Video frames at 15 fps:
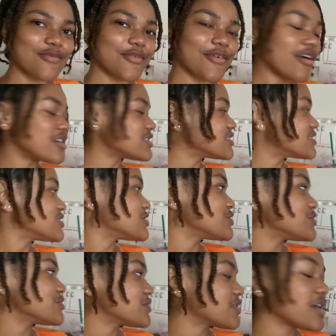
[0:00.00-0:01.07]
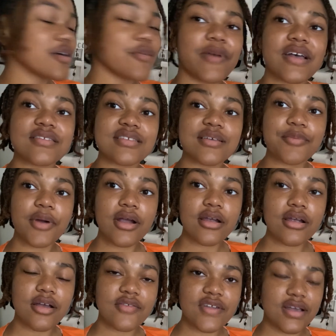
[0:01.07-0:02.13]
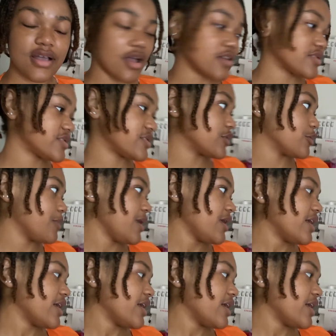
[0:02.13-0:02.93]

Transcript: on to the peasant part of the costume.